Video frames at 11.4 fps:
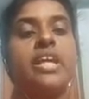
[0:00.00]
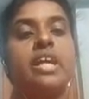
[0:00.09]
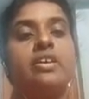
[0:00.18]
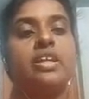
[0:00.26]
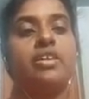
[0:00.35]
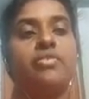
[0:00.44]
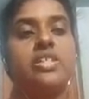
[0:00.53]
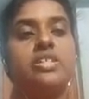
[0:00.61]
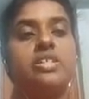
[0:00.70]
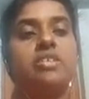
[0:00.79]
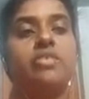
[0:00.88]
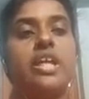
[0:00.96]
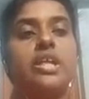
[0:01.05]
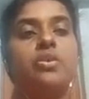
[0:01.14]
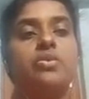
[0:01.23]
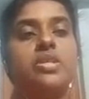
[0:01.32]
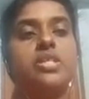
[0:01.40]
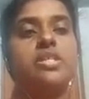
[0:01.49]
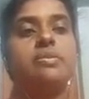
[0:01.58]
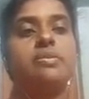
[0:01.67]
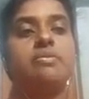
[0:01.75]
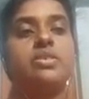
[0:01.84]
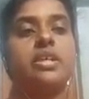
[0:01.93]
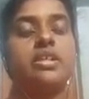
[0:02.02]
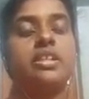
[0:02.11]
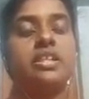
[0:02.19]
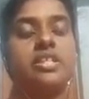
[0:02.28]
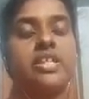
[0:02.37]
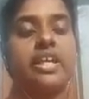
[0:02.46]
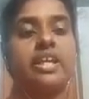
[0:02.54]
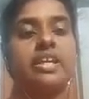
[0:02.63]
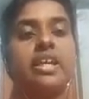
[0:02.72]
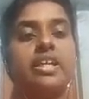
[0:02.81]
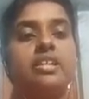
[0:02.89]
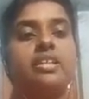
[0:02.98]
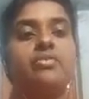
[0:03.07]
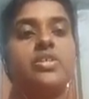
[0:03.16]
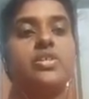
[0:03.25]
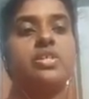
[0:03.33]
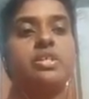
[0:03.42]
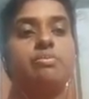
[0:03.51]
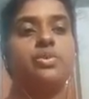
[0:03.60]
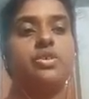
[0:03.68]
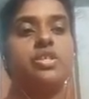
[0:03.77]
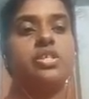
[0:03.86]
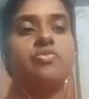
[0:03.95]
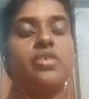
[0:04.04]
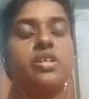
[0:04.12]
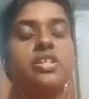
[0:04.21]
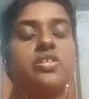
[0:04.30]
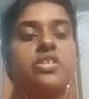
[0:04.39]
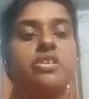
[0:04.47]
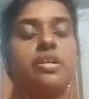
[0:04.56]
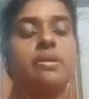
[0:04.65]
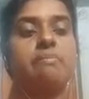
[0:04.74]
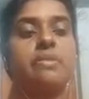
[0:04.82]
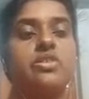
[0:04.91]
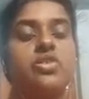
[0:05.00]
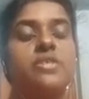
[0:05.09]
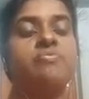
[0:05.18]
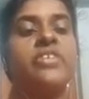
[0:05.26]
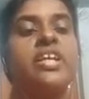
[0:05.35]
The first value is, and the second line, the first input is for the string comparison,